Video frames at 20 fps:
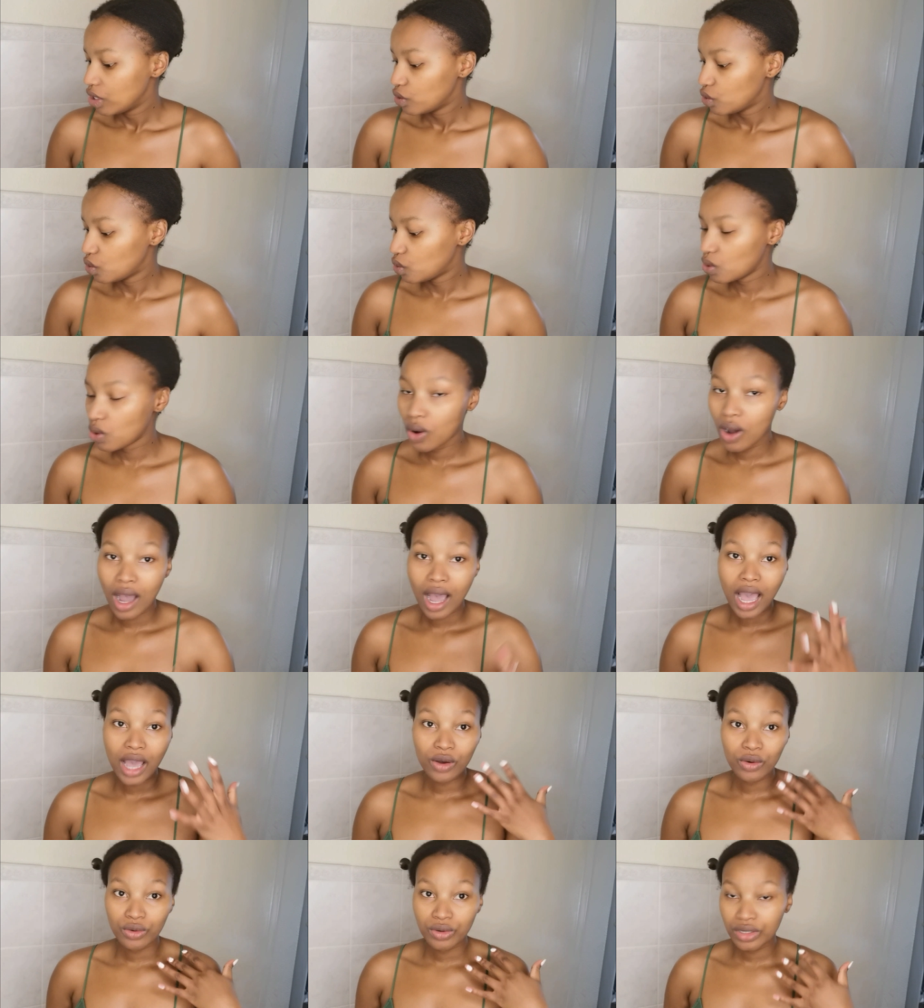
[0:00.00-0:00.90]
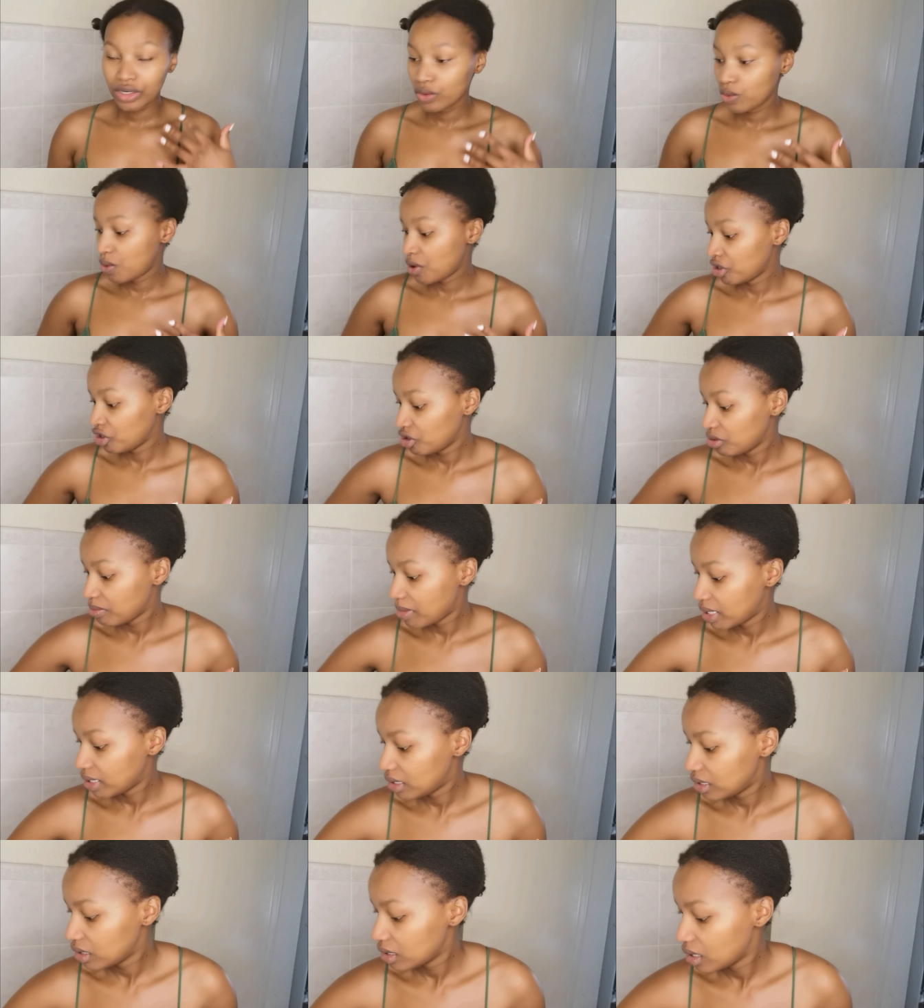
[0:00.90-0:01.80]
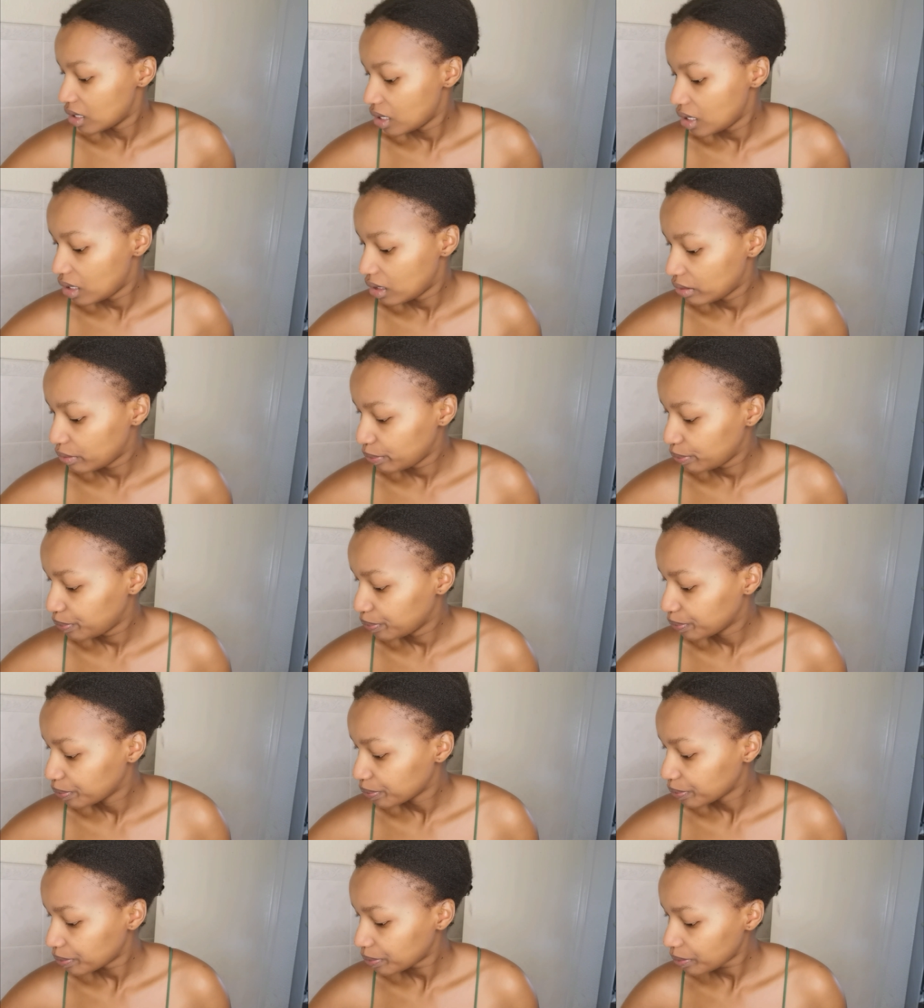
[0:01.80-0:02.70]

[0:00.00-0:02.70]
So I already washed my skin